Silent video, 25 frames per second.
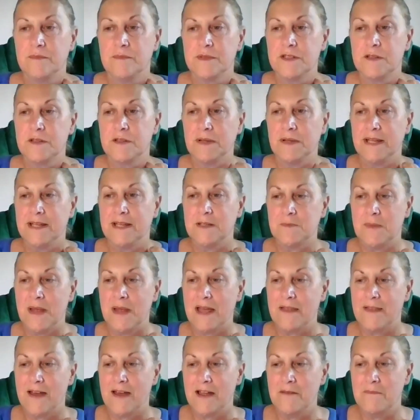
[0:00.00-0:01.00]
So please
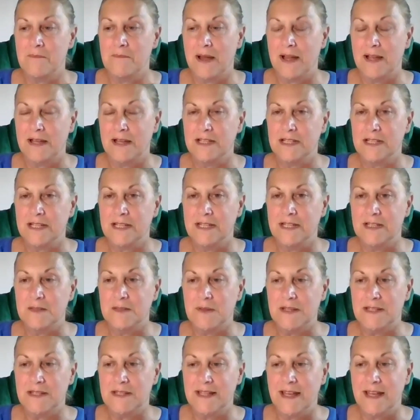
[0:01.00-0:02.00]
bear that in mind. You need
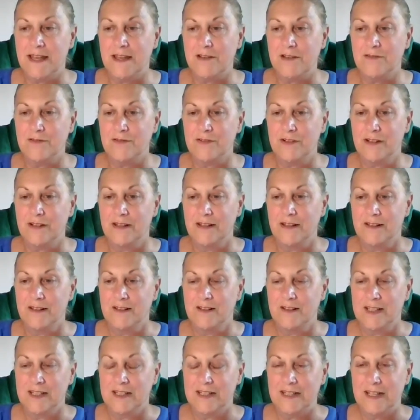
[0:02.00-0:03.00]
to be safe.
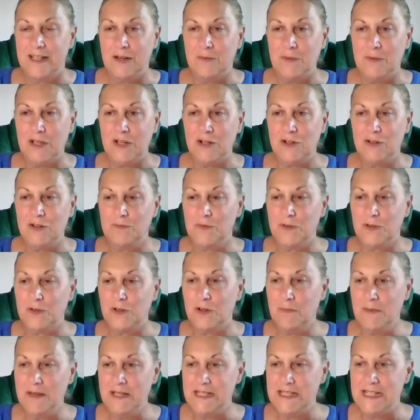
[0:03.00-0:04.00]
And we could
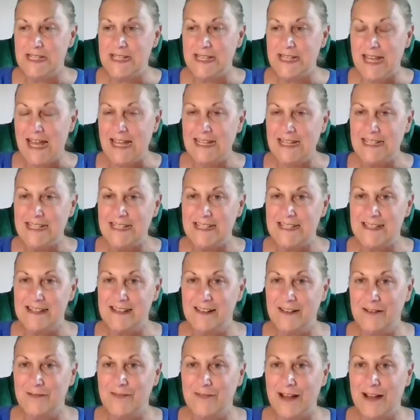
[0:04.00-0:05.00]
come into the end
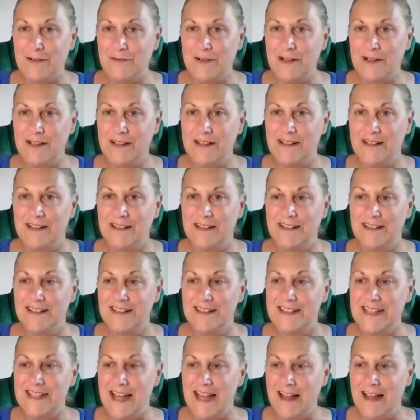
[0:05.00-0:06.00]
of our
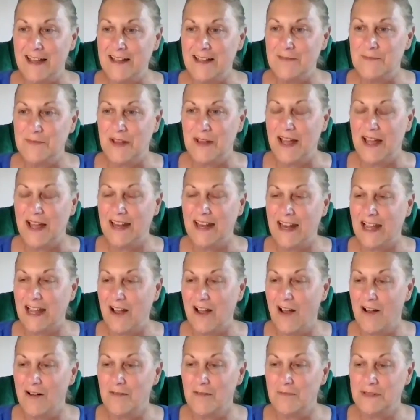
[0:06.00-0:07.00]
time, and I
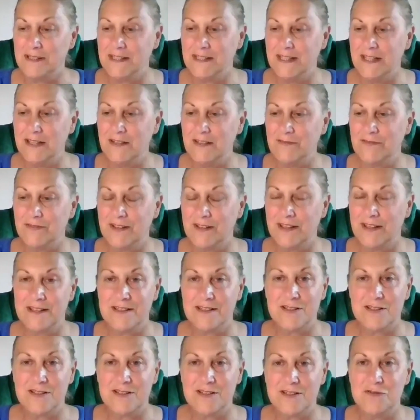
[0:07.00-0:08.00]
can't believe
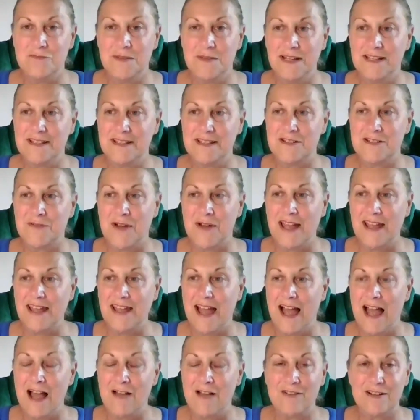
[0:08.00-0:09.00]
it's 2 minutes to
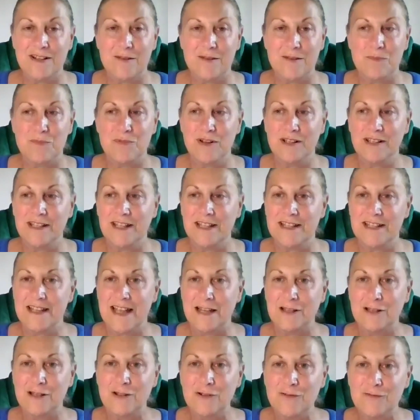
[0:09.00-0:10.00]
8. I've had
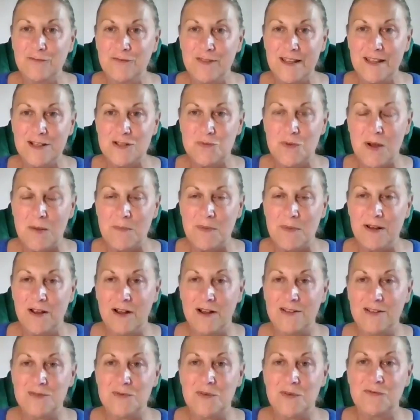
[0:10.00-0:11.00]
I love these
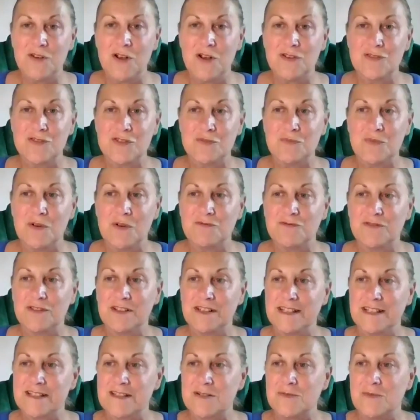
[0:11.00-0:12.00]
webinars. We've not done one
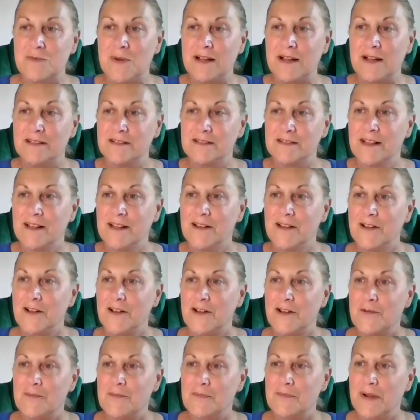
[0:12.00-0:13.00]
for a little while,
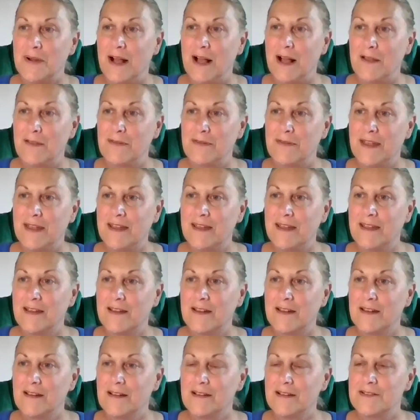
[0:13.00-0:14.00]
but I
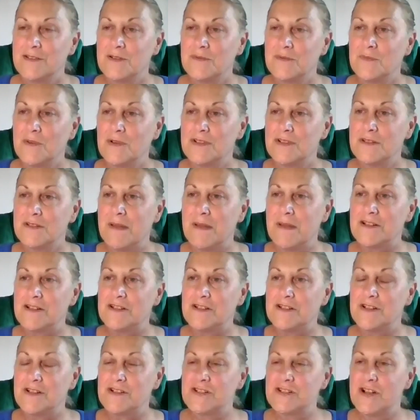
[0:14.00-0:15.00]
think someone's
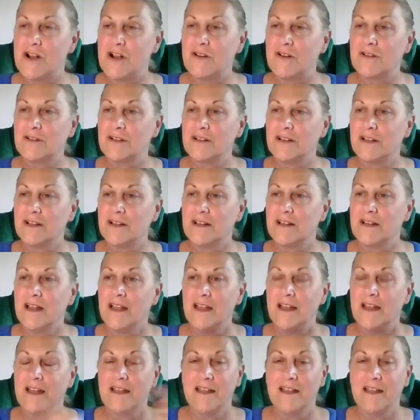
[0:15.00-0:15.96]
mentioned chocolate,